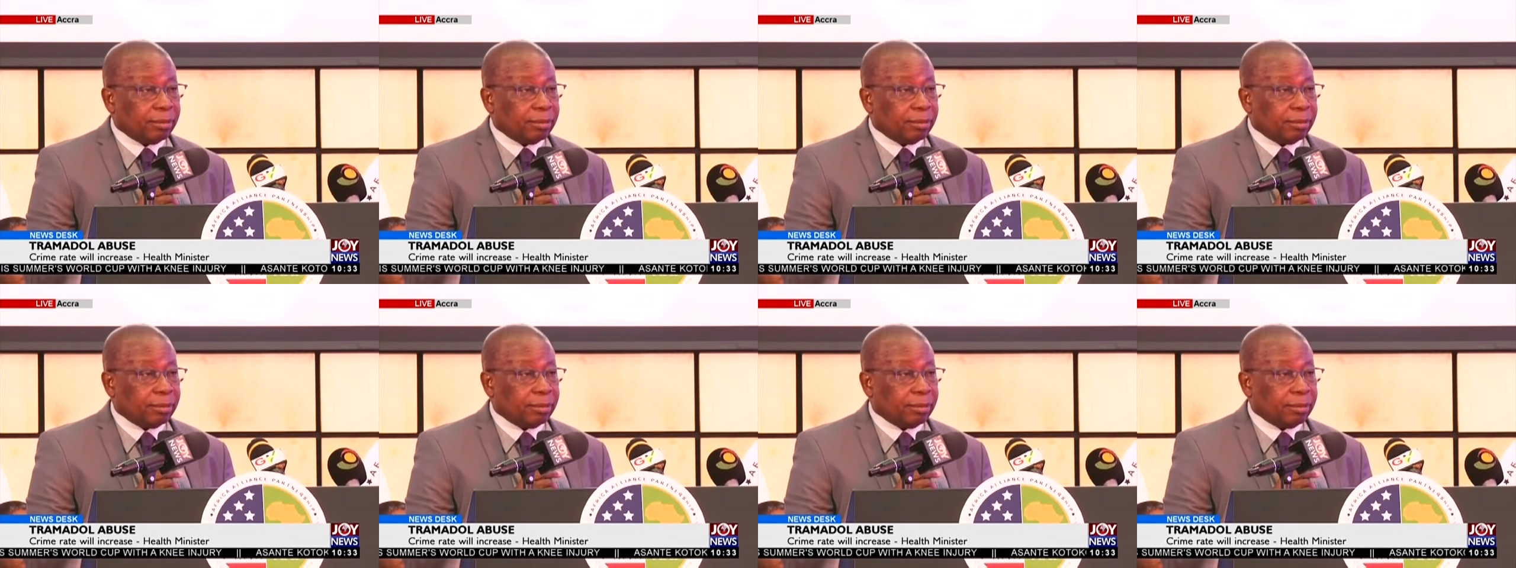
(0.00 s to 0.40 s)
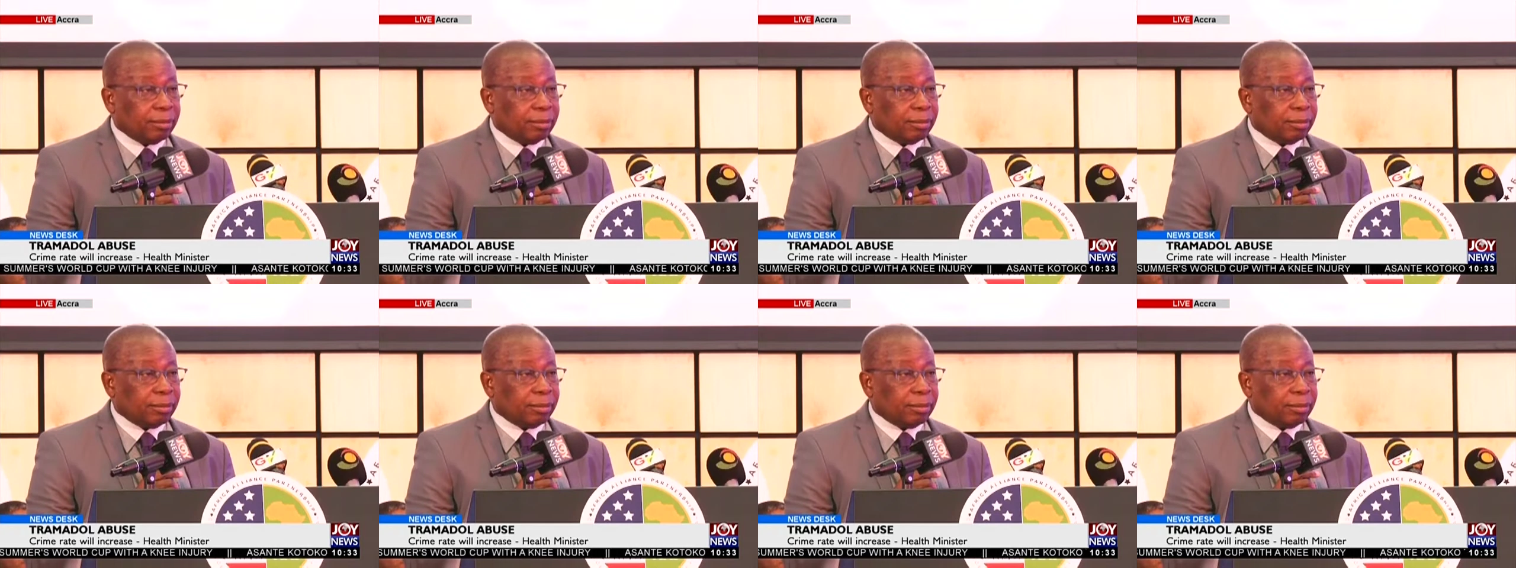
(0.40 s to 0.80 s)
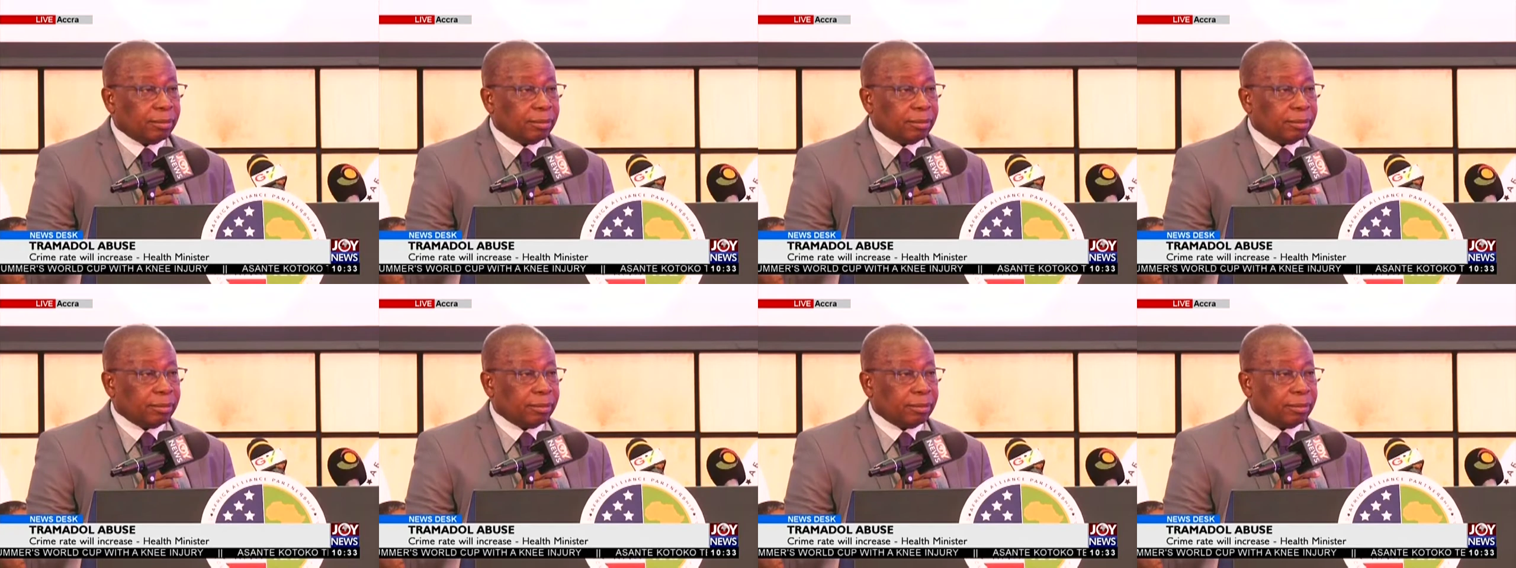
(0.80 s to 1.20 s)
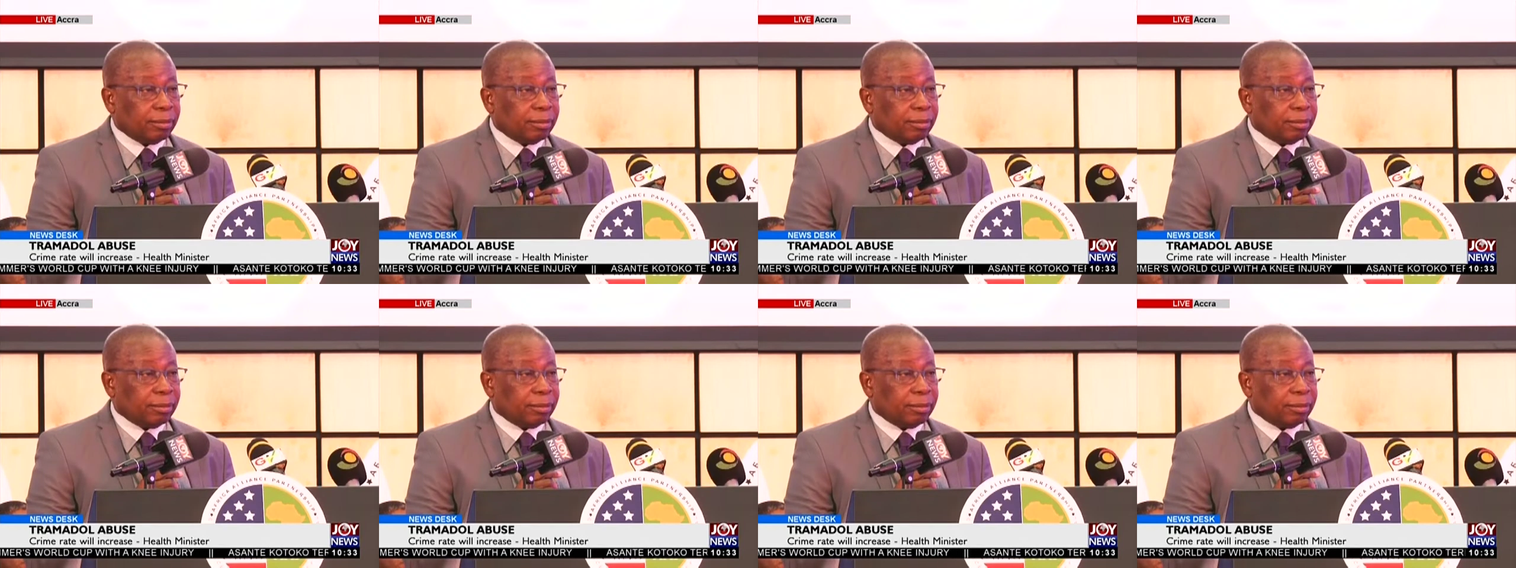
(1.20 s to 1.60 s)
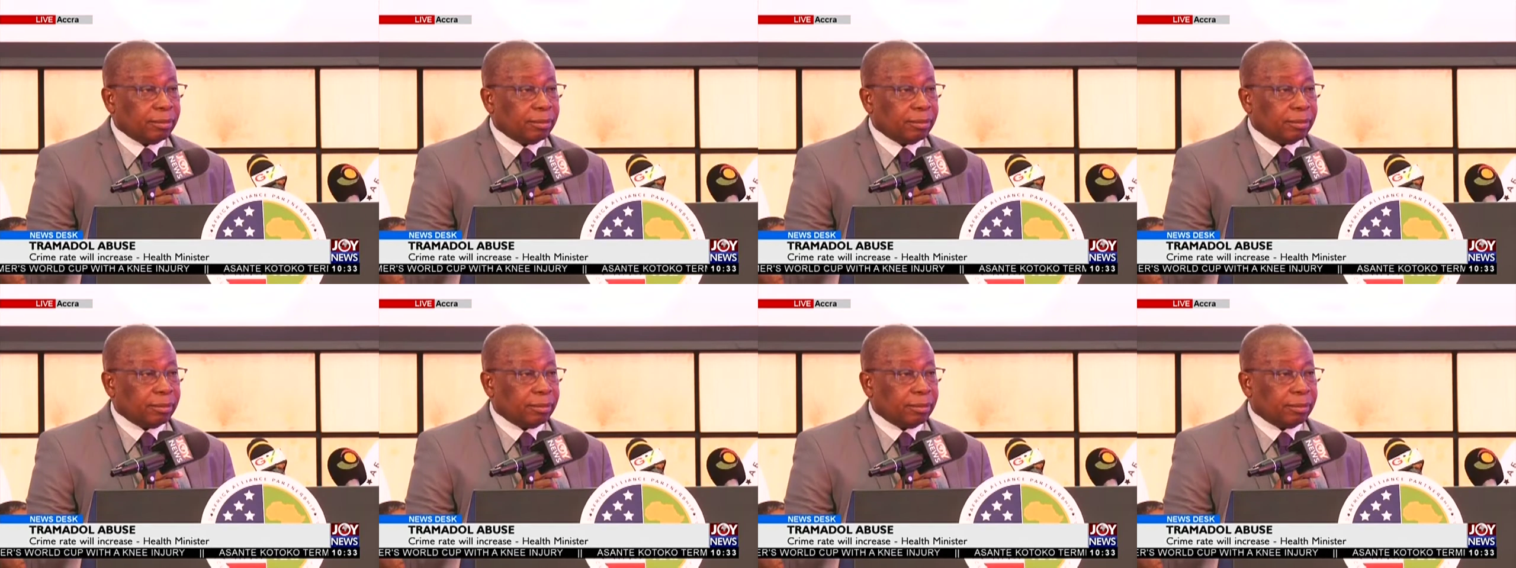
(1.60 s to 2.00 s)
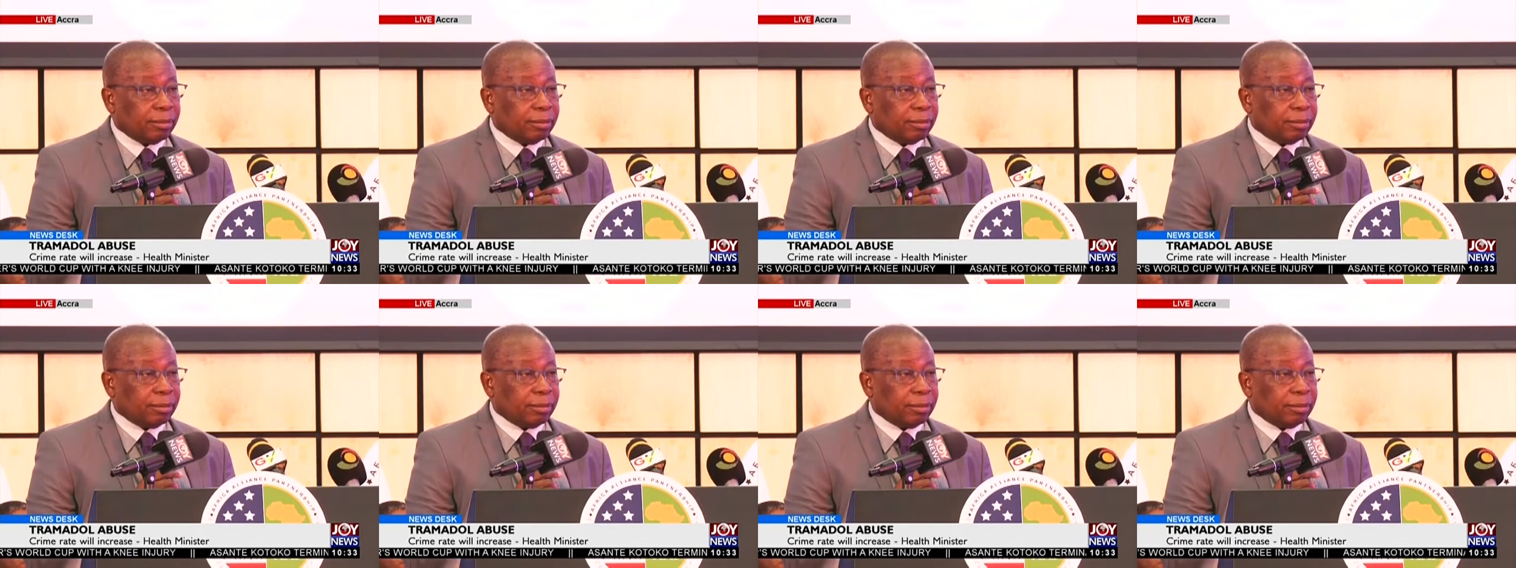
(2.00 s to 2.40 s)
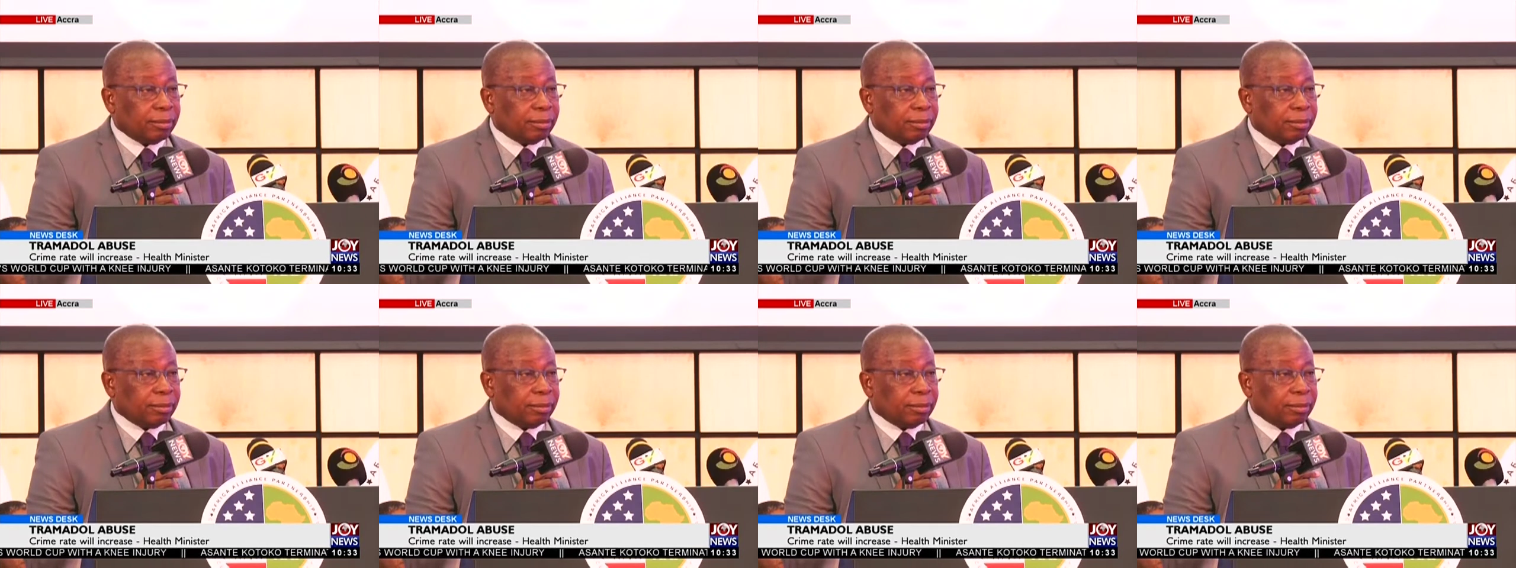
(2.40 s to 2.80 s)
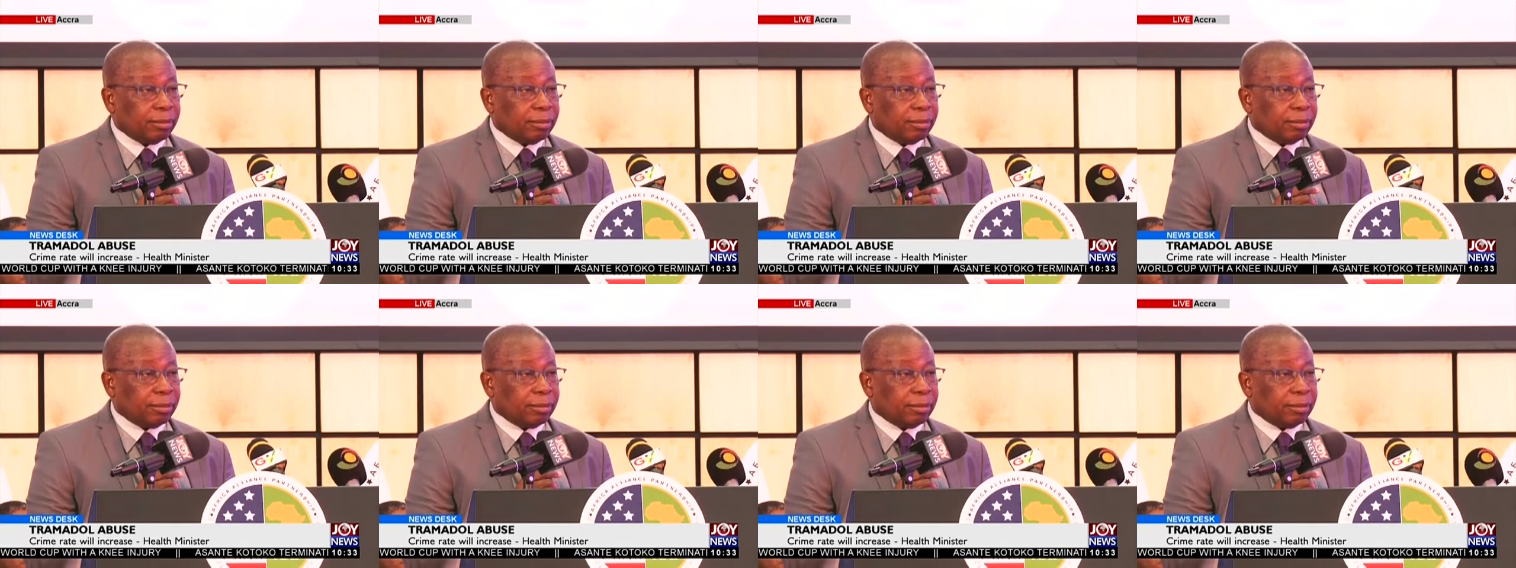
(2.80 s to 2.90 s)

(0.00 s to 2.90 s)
Nobody speaks.